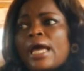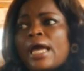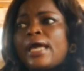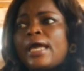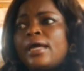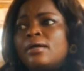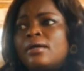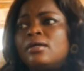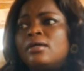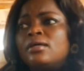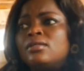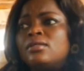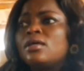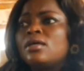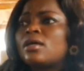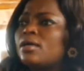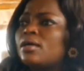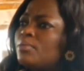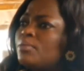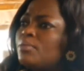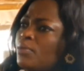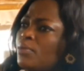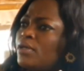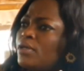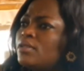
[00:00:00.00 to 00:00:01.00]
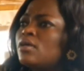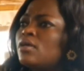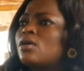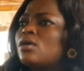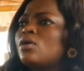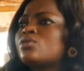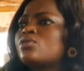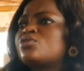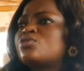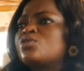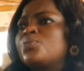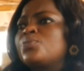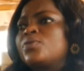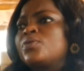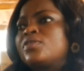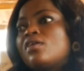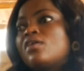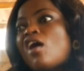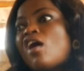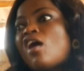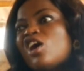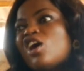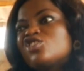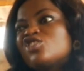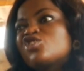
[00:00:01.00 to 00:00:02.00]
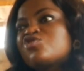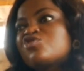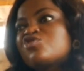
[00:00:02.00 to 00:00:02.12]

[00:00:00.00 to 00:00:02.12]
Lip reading: okay. You can bring the goat soup with hot